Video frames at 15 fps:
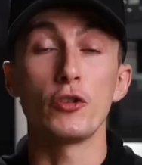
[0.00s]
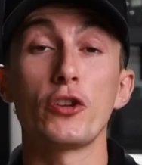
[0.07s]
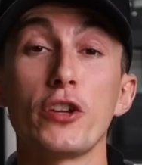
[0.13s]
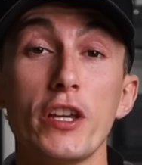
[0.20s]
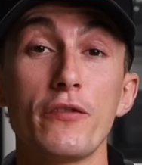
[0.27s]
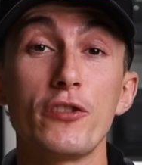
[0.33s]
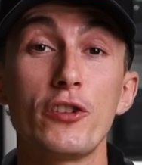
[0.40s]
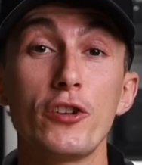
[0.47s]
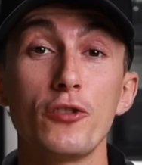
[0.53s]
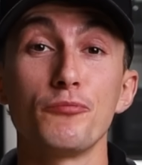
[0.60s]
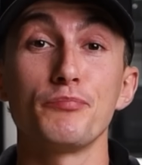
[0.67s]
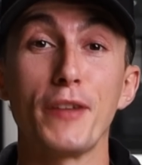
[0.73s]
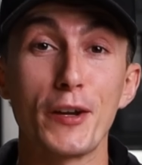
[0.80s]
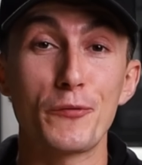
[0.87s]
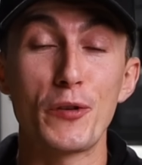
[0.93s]
You could even
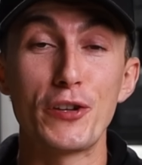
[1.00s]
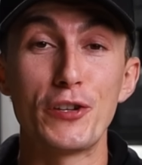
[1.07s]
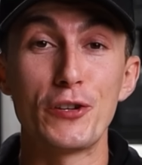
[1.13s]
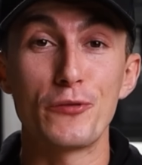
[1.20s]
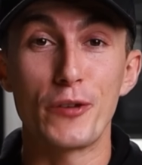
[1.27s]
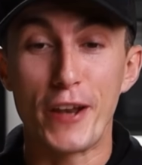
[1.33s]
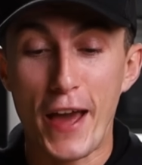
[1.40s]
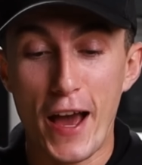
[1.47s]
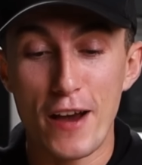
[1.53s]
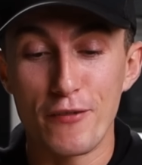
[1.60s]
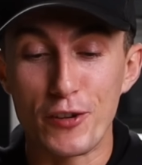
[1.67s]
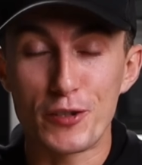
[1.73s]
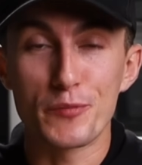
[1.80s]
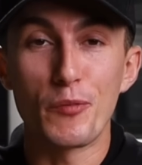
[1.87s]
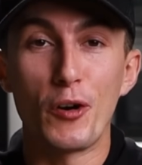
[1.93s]
do like we do and
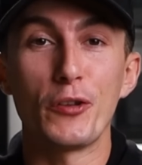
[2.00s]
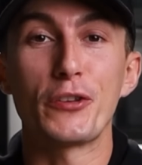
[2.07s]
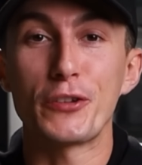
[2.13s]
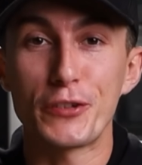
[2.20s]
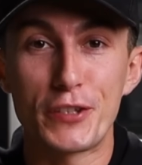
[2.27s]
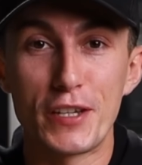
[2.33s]
have a small little